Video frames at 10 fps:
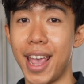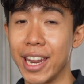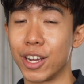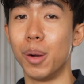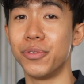
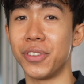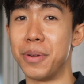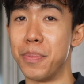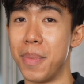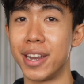And it comes
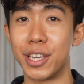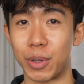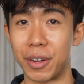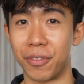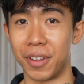in many
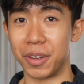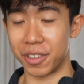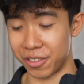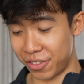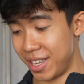great
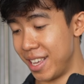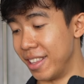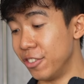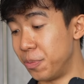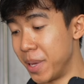flavors.
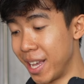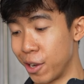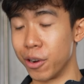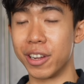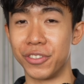This being
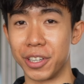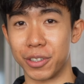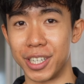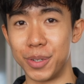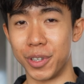cookies and
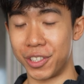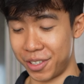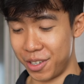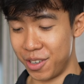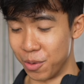cream,
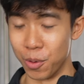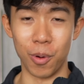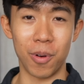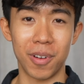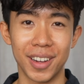which,
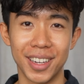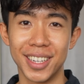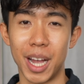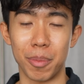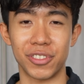ooh,
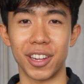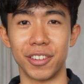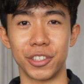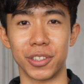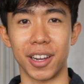I'm excited
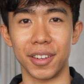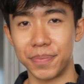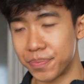to try.